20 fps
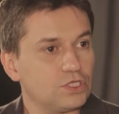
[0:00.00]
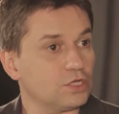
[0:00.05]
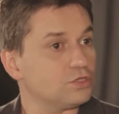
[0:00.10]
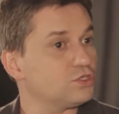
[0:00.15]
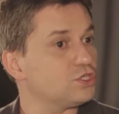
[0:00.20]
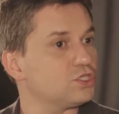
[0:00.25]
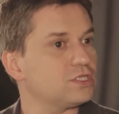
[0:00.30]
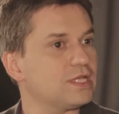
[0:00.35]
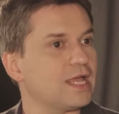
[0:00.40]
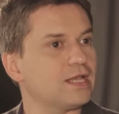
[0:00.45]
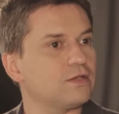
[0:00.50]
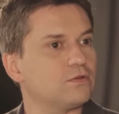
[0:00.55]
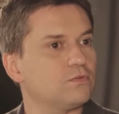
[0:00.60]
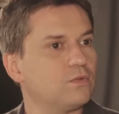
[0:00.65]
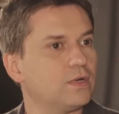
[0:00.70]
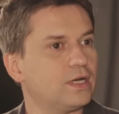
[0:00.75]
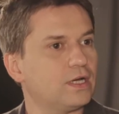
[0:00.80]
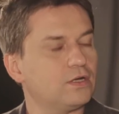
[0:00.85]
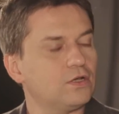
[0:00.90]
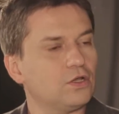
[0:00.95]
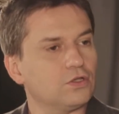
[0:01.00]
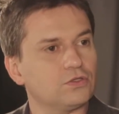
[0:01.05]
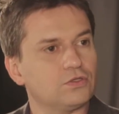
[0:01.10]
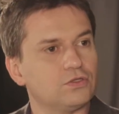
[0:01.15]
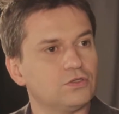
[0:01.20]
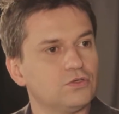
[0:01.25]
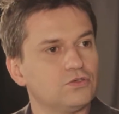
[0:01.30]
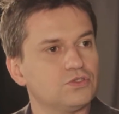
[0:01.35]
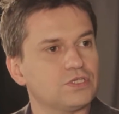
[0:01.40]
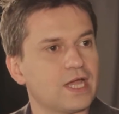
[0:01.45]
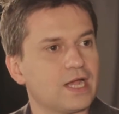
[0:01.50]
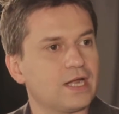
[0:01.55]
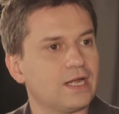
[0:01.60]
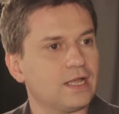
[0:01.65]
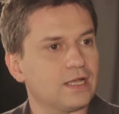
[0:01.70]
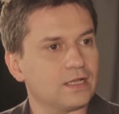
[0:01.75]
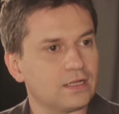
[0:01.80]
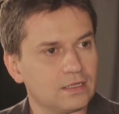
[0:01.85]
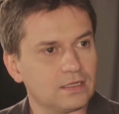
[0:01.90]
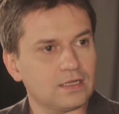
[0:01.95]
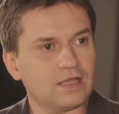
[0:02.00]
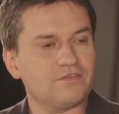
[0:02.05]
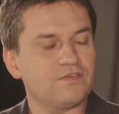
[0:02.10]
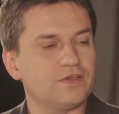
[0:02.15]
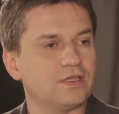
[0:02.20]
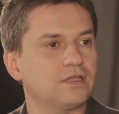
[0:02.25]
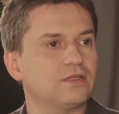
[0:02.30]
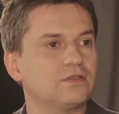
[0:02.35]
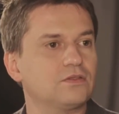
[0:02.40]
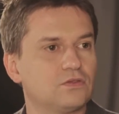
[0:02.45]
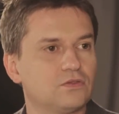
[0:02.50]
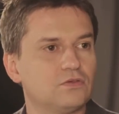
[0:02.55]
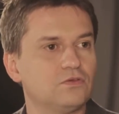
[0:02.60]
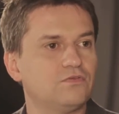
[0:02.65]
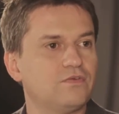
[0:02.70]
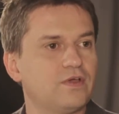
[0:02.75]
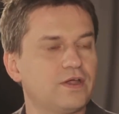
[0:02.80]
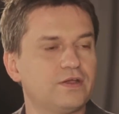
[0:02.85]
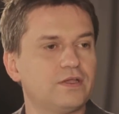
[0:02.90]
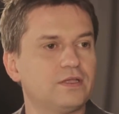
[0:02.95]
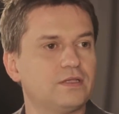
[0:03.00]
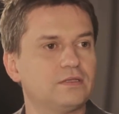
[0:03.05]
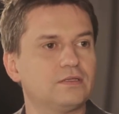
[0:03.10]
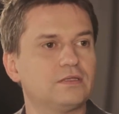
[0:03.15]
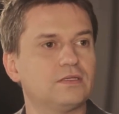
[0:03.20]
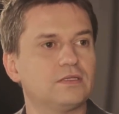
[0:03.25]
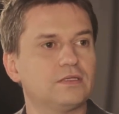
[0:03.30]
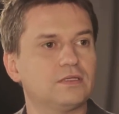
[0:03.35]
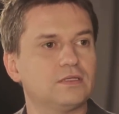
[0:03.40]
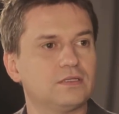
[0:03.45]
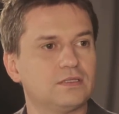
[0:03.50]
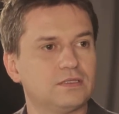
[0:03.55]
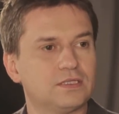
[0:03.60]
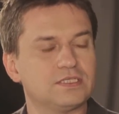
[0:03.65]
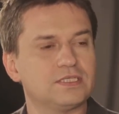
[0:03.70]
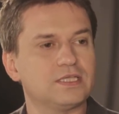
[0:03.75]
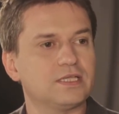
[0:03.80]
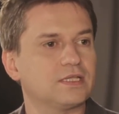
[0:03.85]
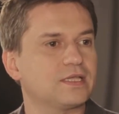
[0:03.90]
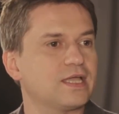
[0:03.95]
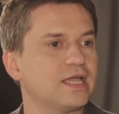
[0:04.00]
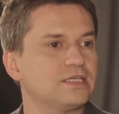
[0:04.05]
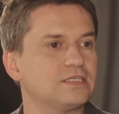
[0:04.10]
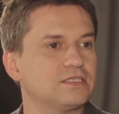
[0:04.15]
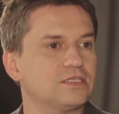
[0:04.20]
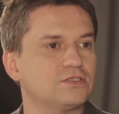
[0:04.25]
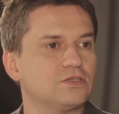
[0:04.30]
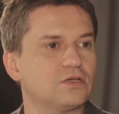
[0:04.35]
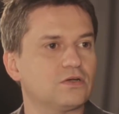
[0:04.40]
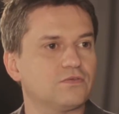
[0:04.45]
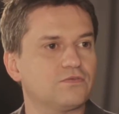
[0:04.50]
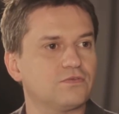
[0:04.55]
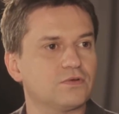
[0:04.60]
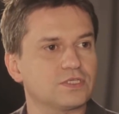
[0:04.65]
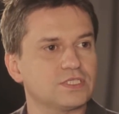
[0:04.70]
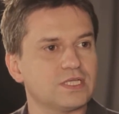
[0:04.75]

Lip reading: just add where not to use Erlang. I think two very distinct cases are, for